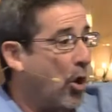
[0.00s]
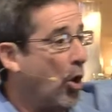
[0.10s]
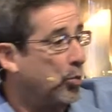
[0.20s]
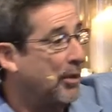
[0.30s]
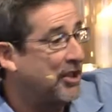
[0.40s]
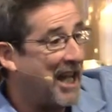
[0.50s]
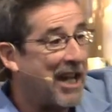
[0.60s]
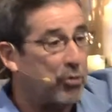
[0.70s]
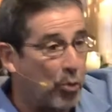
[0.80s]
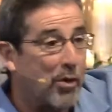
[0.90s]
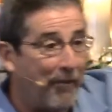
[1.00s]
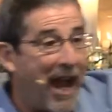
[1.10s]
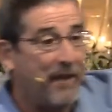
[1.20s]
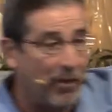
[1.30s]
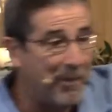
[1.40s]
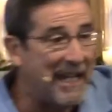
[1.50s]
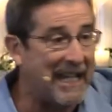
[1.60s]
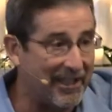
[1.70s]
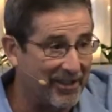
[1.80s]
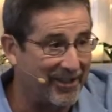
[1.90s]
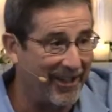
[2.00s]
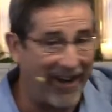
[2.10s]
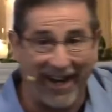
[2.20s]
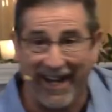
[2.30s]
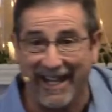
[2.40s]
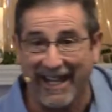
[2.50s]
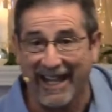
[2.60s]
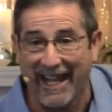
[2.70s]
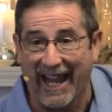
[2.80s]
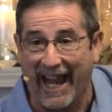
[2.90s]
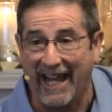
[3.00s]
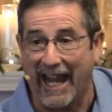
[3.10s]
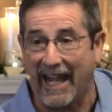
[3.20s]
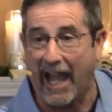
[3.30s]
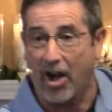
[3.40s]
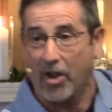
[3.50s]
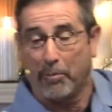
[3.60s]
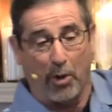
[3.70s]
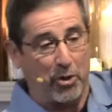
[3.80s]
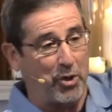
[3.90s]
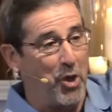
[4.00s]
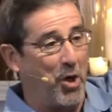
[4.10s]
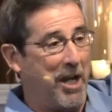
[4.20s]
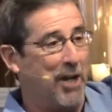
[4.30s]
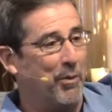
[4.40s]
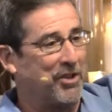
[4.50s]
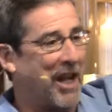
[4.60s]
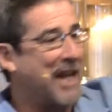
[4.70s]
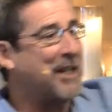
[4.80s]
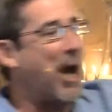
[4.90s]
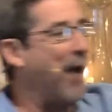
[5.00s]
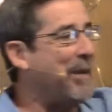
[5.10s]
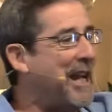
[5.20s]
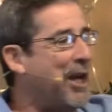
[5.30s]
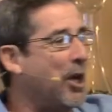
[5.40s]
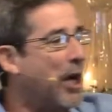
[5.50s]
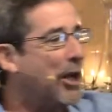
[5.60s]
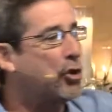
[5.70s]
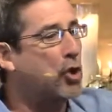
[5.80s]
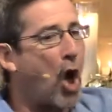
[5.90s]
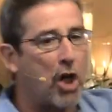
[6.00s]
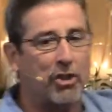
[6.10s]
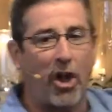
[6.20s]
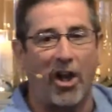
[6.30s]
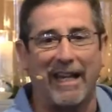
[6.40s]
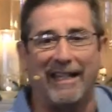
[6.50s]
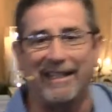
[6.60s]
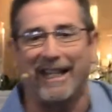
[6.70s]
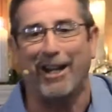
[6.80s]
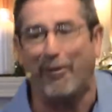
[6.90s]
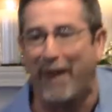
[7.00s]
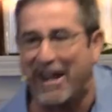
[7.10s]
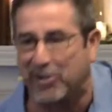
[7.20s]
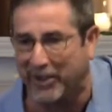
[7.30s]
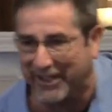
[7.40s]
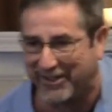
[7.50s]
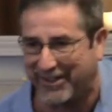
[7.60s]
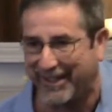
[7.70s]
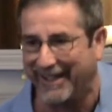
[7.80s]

hold tent revival meetings, all right? And, and, and on the brochure, it would say, Come here, Choctaw Indian evangelist.